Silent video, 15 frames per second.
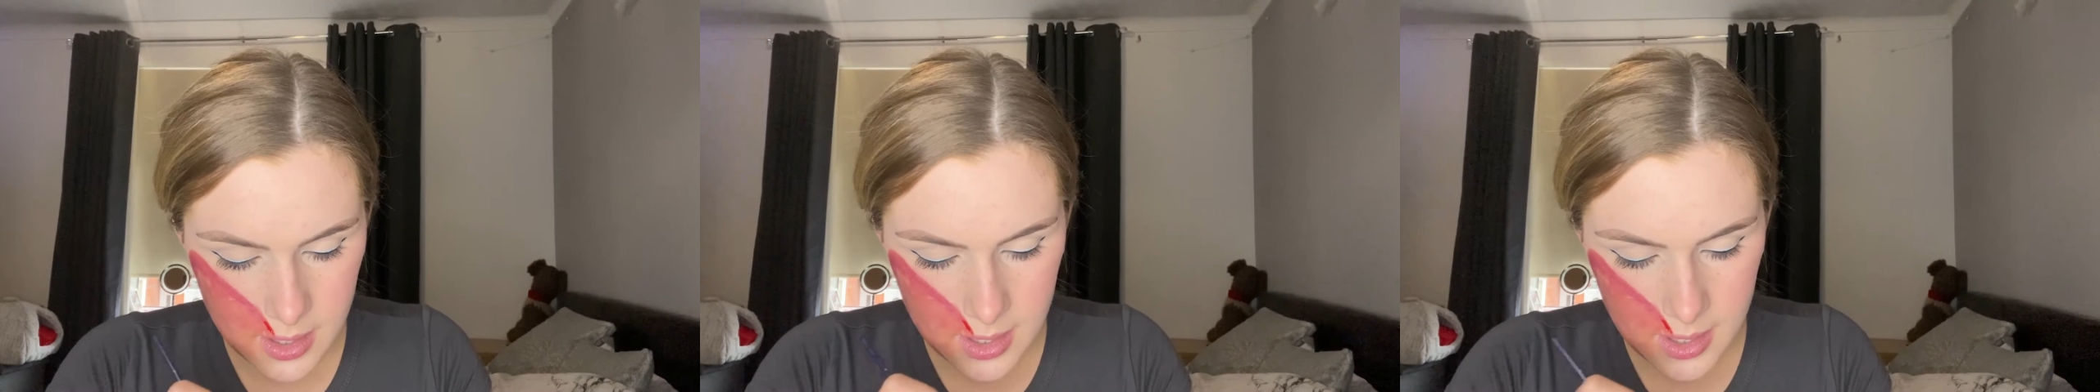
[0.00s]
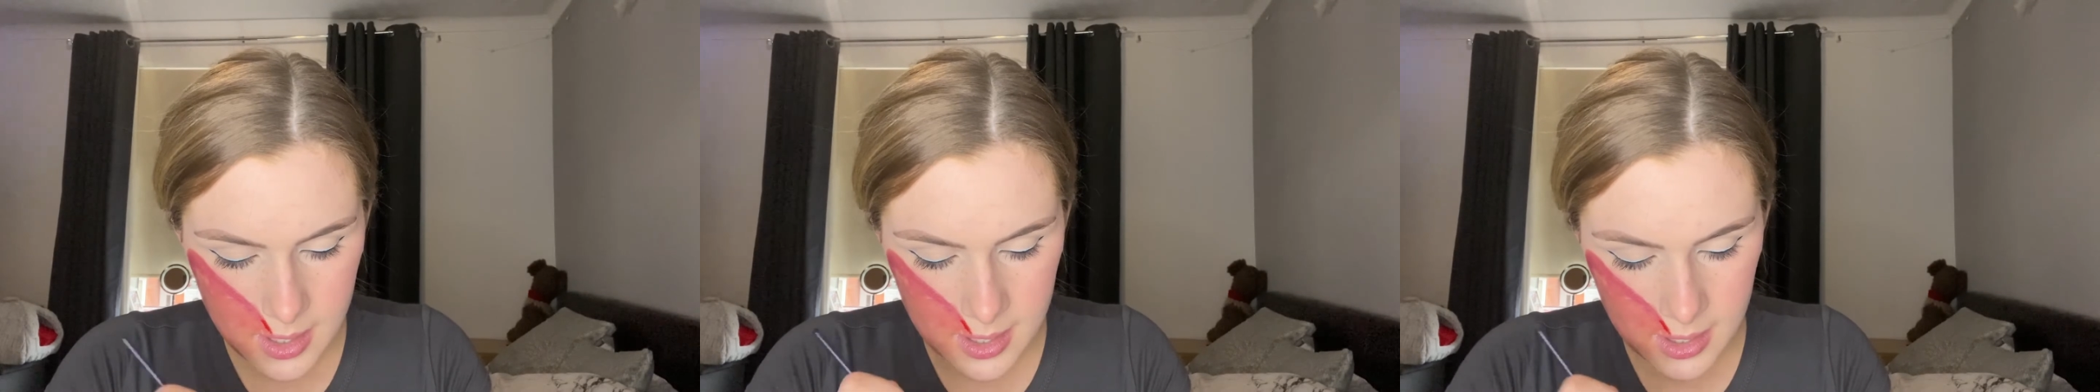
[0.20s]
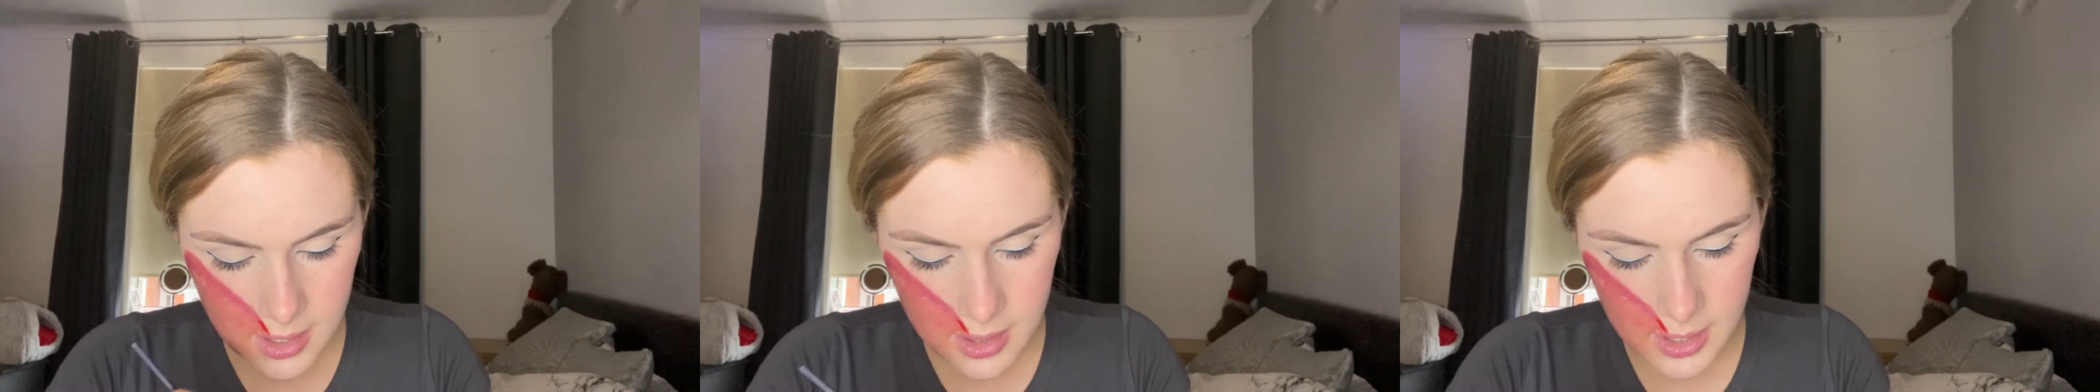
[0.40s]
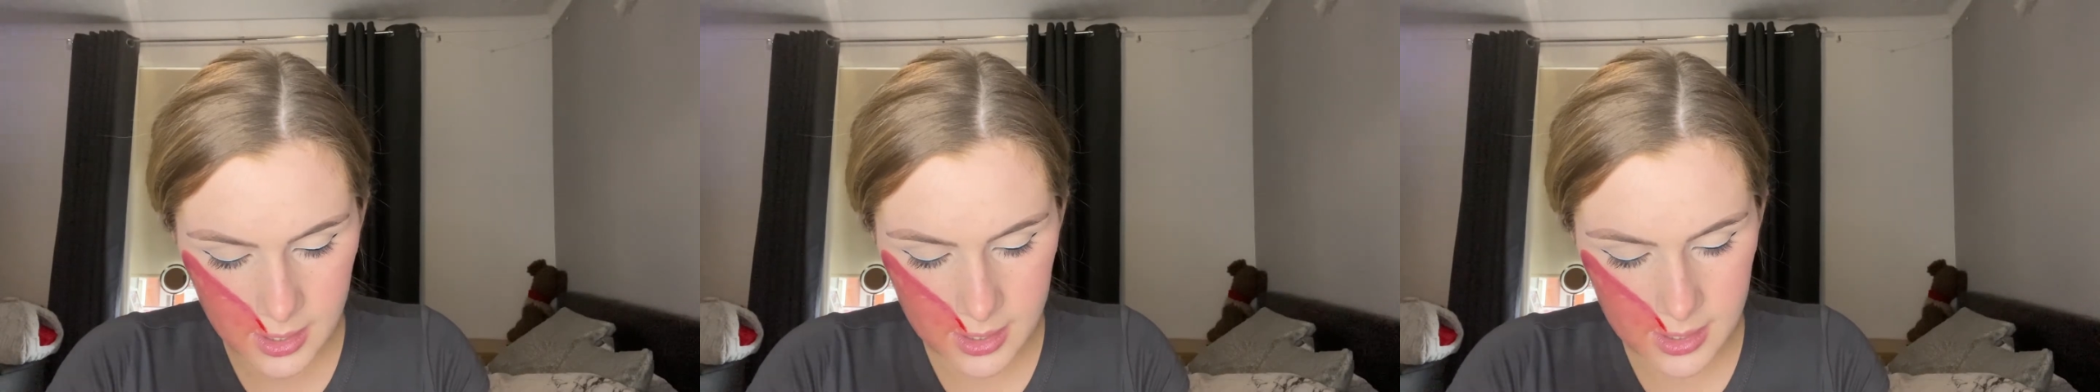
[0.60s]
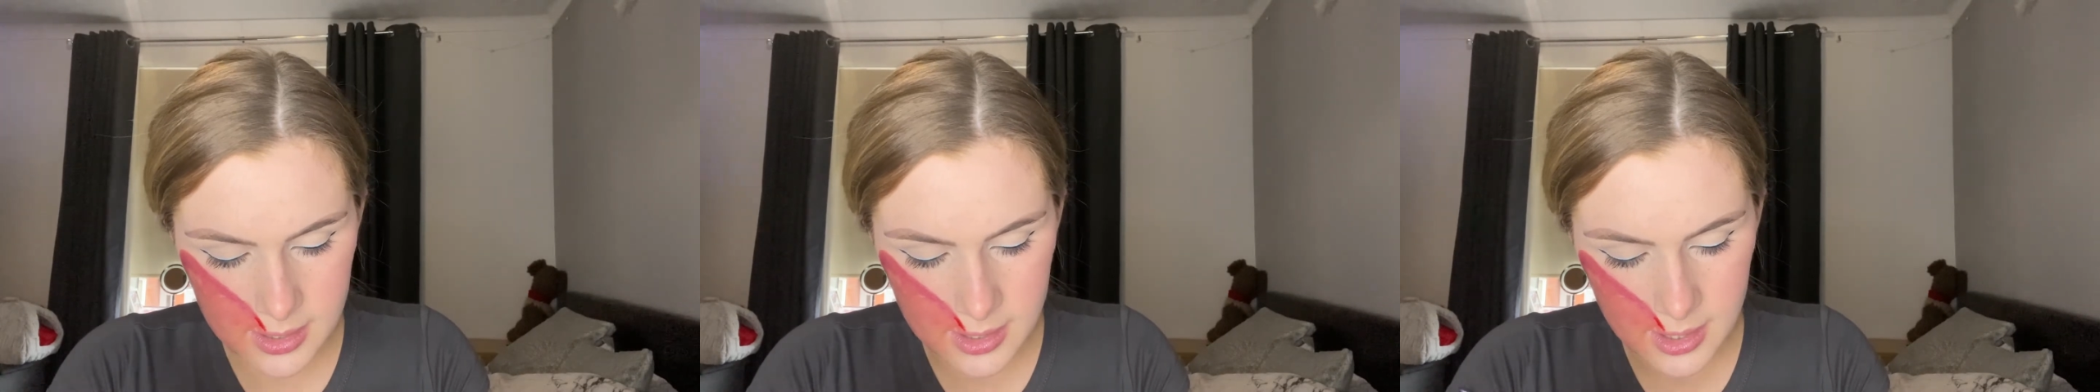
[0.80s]
And I think
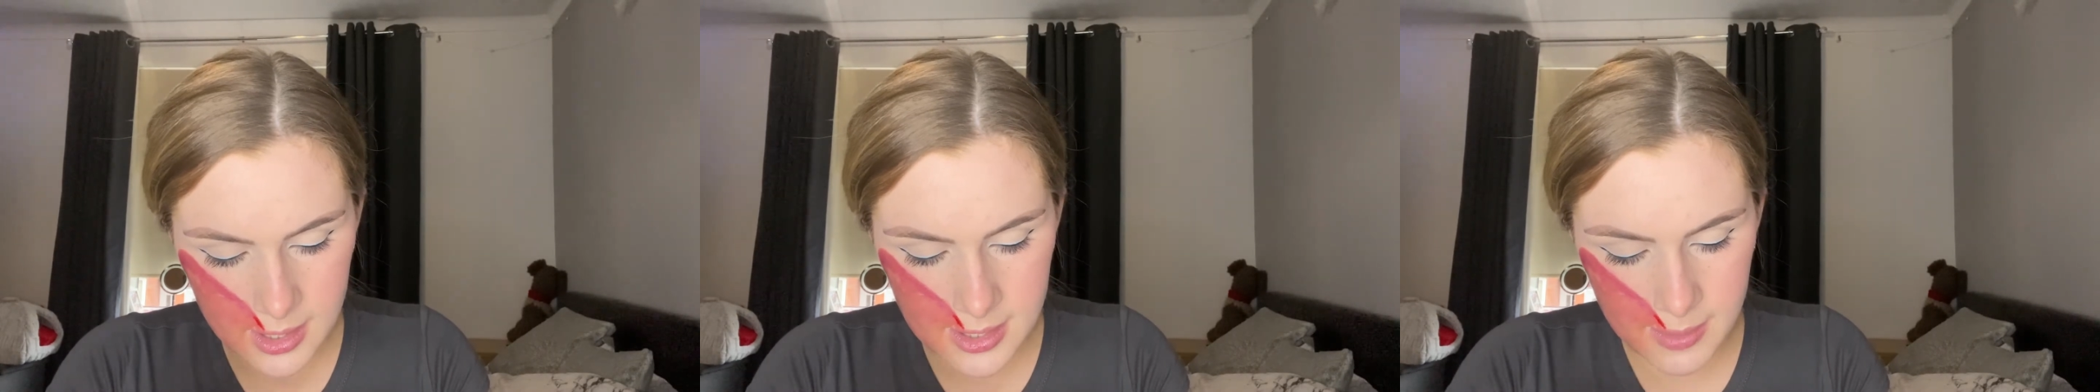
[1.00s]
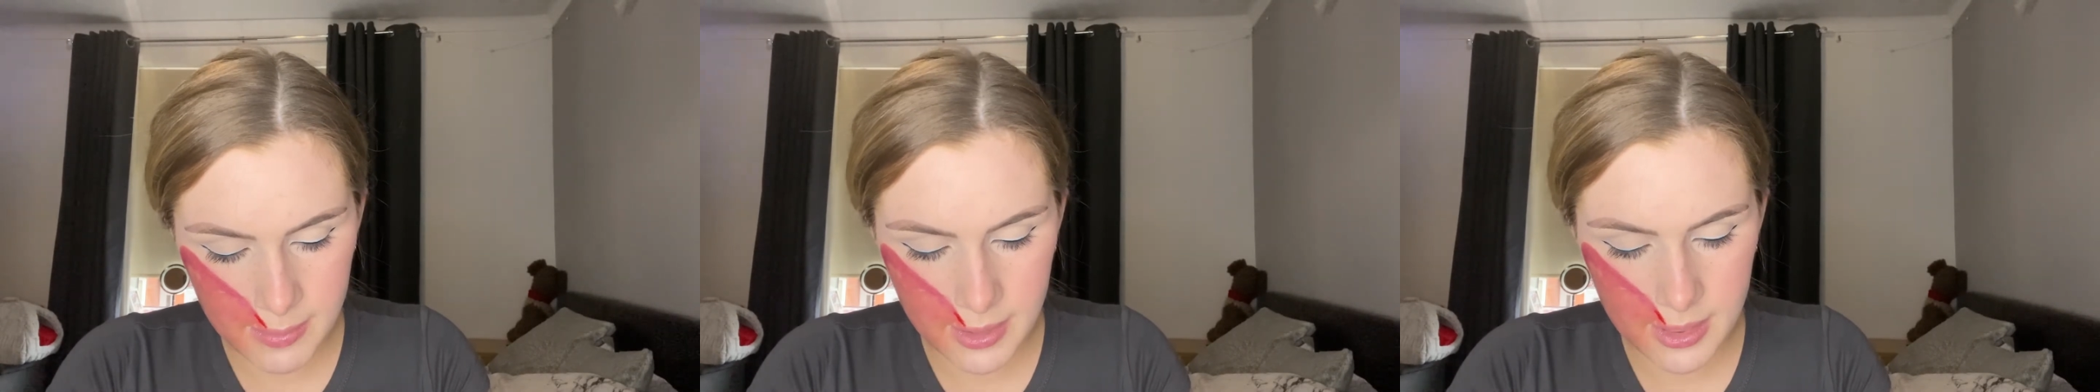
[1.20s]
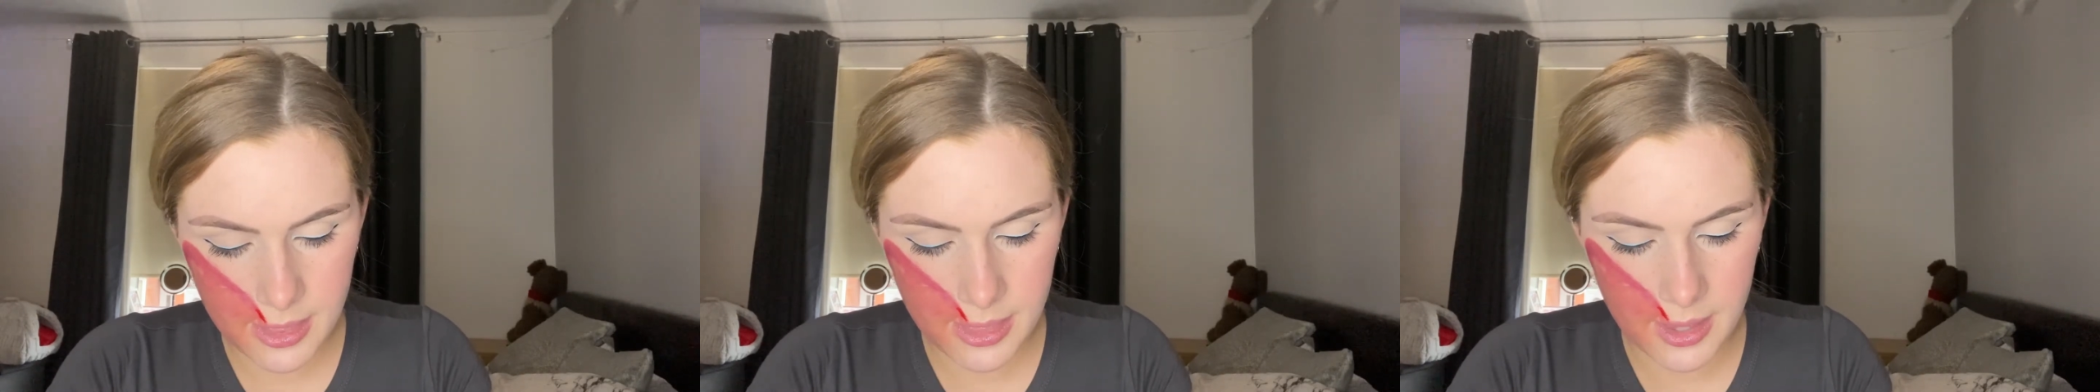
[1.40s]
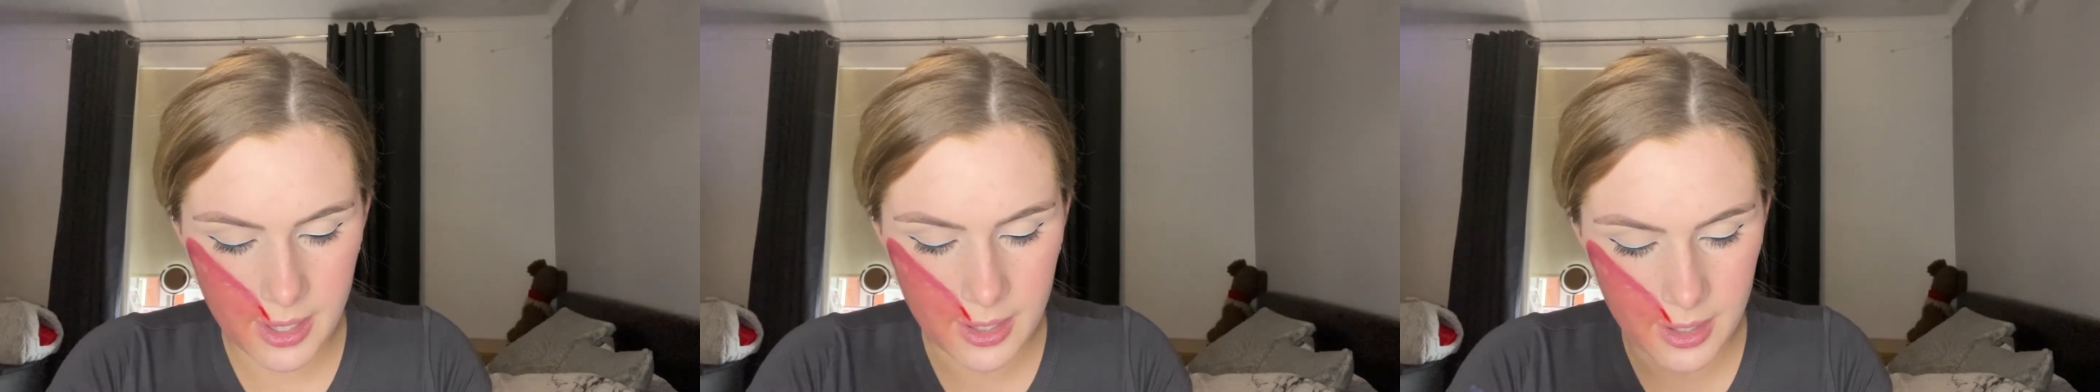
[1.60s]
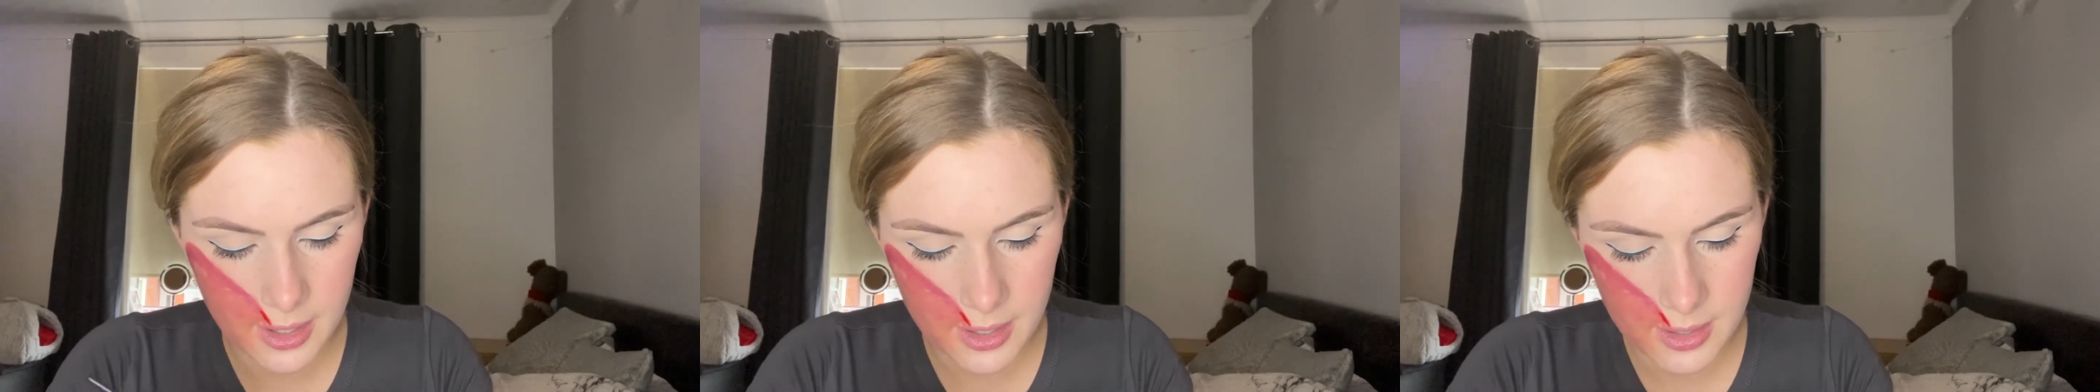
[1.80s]
it's a bit
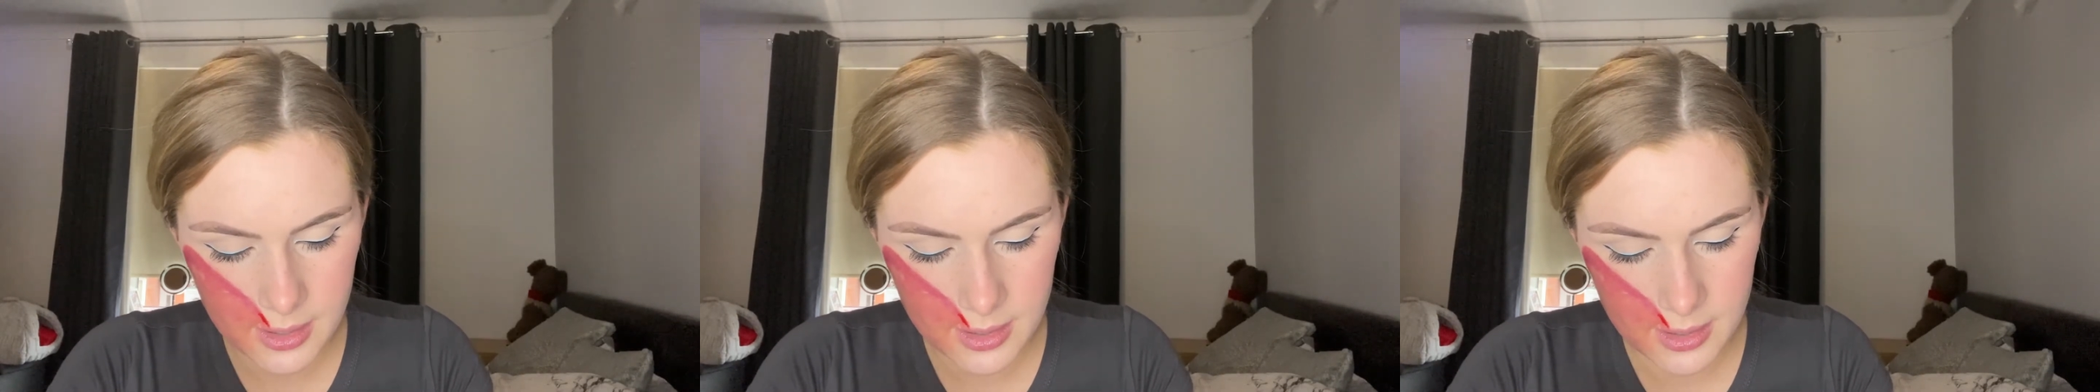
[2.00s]
thicker,